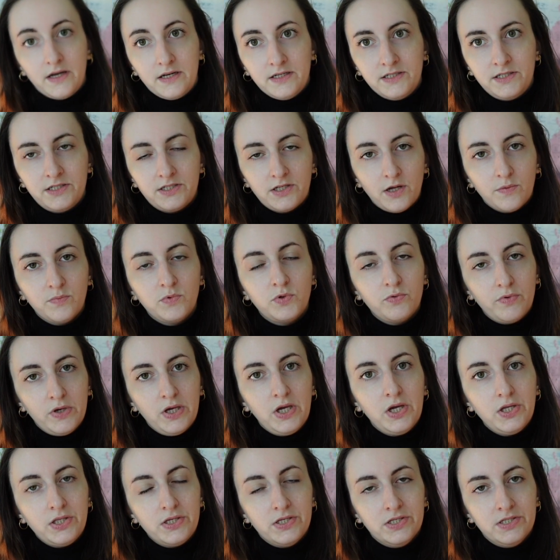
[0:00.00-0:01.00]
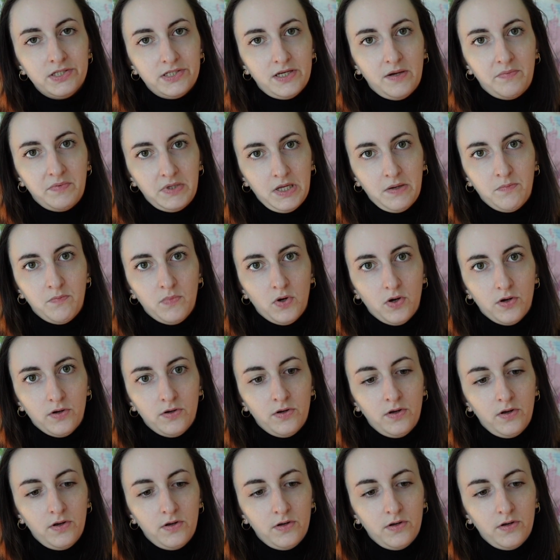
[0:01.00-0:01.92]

I stopped doing it in September,